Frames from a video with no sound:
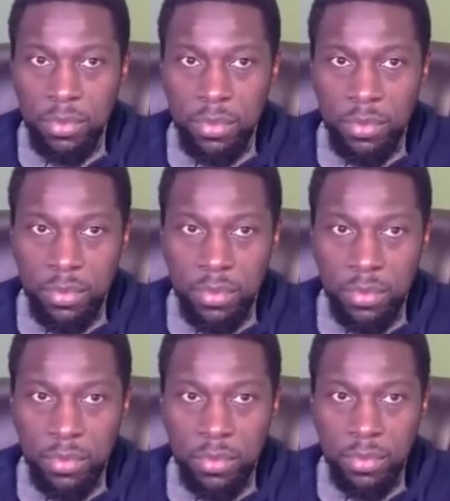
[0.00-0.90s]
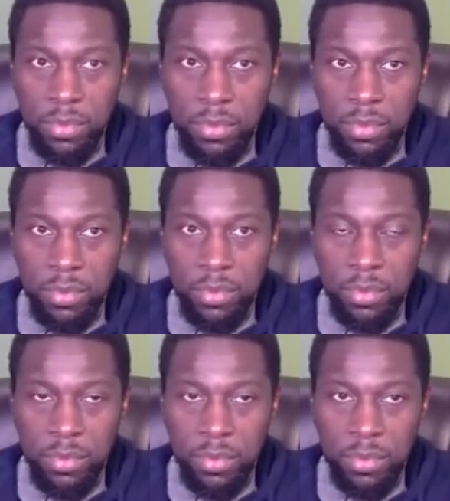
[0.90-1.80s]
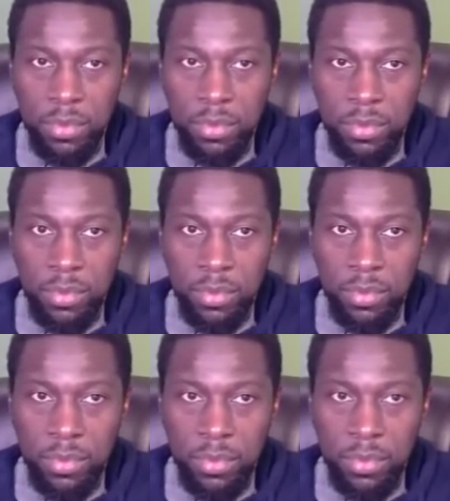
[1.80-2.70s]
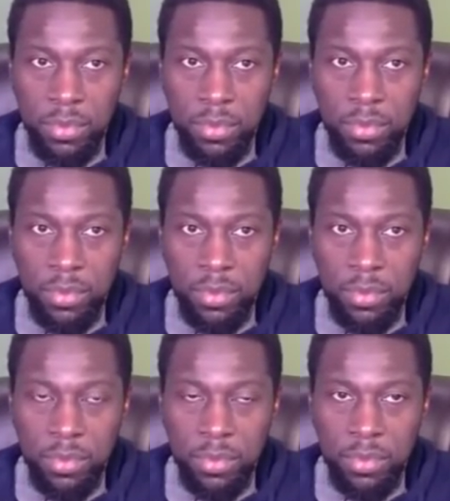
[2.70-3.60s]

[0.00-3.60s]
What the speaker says: The person shown says nothing.